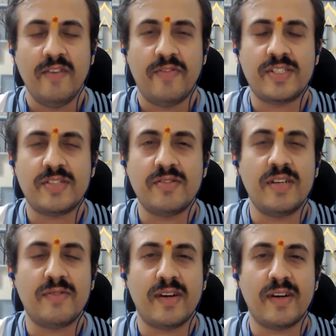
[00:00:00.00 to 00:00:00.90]
First, you
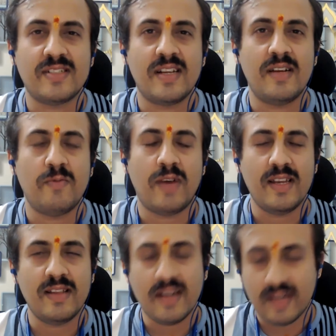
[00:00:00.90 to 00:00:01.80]
need to understand
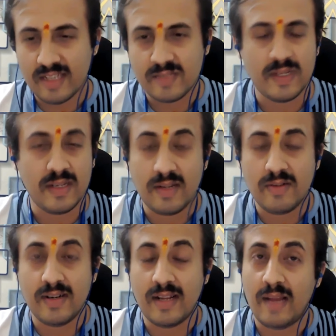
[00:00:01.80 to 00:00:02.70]
why that has been,
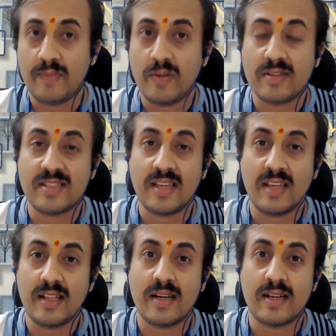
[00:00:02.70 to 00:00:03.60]
I'm not
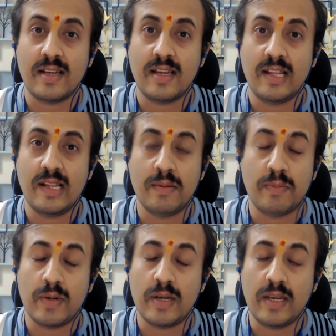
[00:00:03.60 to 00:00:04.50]
saying that
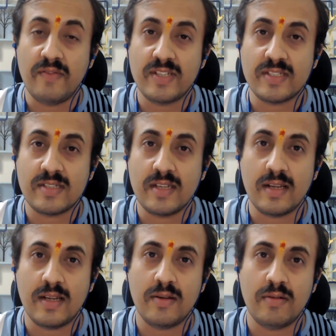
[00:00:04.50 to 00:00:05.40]

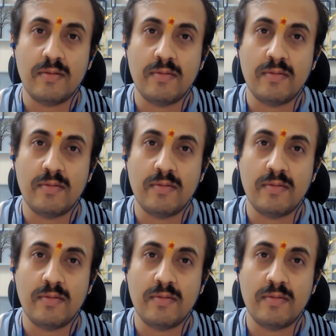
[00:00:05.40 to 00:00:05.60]
investing,